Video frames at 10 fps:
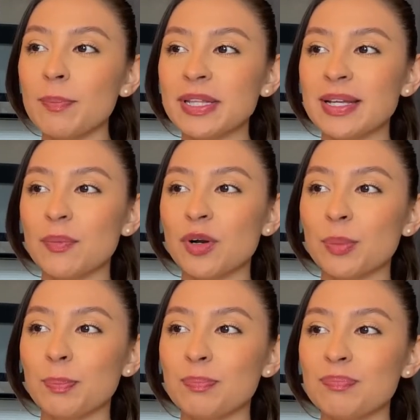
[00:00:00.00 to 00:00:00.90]
but they
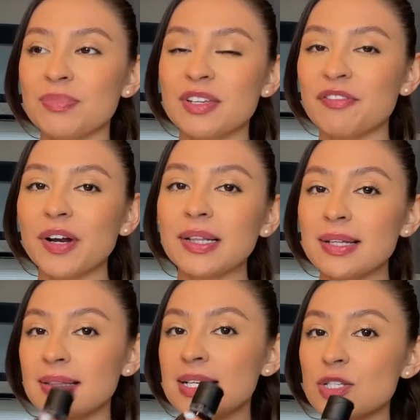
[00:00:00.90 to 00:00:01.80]
were different
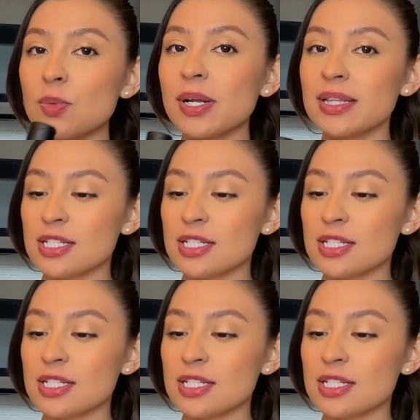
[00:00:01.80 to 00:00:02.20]
than this one.